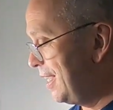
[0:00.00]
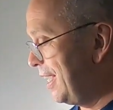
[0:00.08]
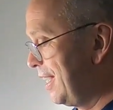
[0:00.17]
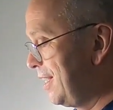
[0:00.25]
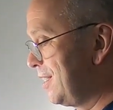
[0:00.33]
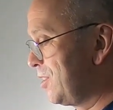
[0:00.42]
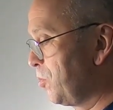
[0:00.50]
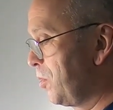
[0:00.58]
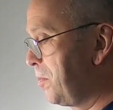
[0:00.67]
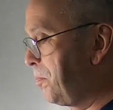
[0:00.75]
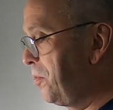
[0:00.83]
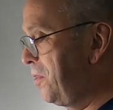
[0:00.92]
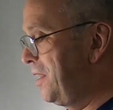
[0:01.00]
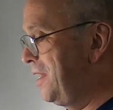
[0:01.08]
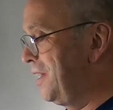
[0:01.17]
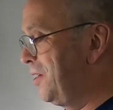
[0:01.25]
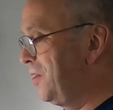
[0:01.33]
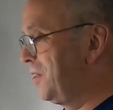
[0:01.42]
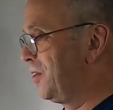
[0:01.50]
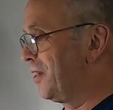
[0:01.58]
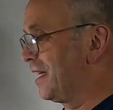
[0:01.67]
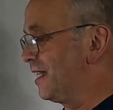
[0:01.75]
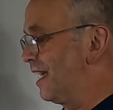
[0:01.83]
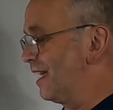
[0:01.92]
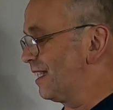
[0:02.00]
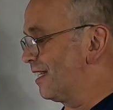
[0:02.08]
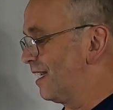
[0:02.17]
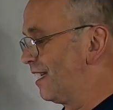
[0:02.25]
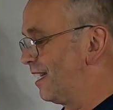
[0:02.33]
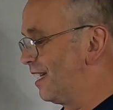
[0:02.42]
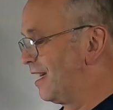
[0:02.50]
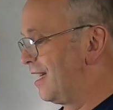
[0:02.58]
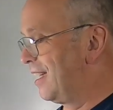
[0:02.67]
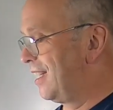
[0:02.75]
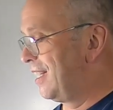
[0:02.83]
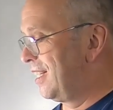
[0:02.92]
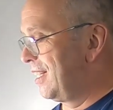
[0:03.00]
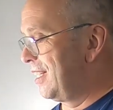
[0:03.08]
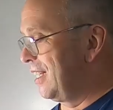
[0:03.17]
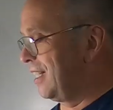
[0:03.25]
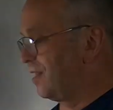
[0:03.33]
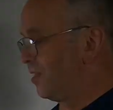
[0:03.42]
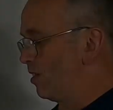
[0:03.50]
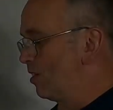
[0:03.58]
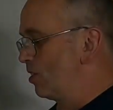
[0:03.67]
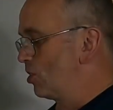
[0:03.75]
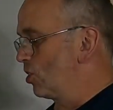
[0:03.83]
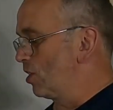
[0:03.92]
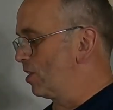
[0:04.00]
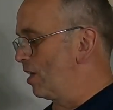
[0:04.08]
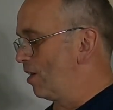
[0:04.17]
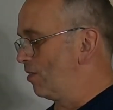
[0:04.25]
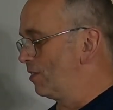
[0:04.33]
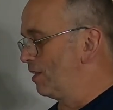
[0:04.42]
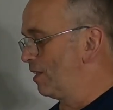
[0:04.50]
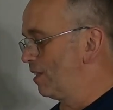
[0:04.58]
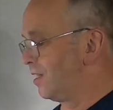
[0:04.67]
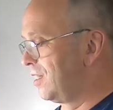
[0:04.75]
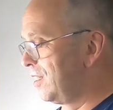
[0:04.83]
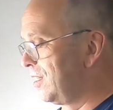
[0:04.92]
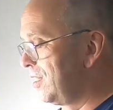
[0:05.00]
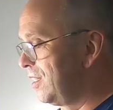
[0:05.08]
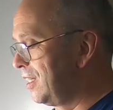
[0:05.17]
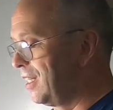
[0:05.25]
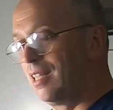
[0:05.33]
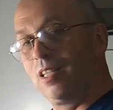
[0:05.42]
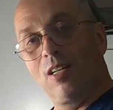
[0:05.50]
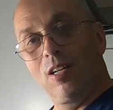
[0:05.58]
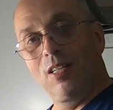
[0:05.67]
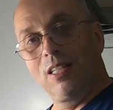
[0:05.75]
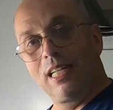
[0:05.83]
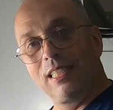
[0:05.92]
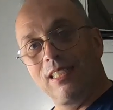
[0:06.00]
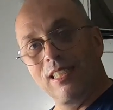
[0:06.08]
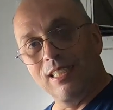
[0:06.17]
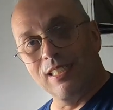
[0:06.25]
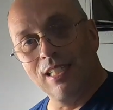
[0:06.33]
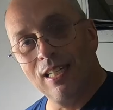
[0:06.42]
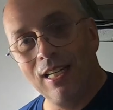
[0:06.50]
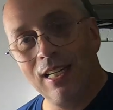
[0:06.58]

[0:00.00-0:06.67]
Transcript: And it's worked pretty good. Look at that. And shut down and like this.